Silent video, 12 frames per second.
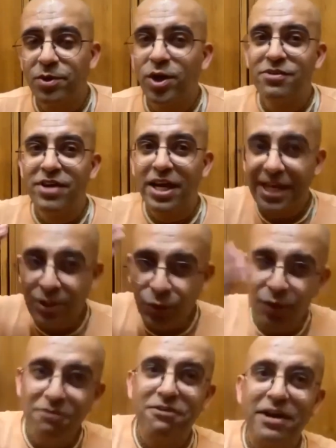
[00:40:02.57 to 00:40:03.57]
Because yeah, you have
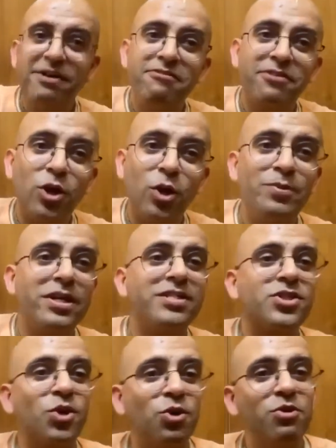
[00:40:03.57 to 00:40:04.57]
to go 5
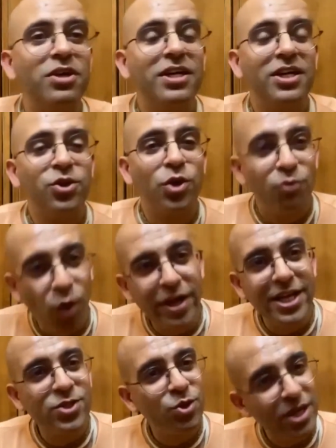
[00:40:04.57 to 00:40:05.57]
kilometers. So you're
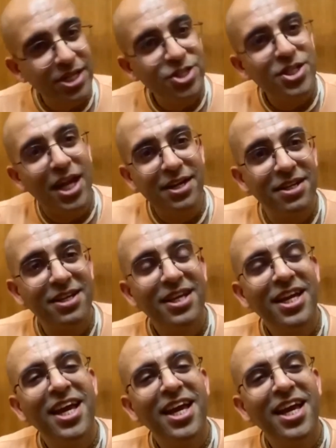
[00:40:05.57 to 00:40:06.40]
walking, so you can chant.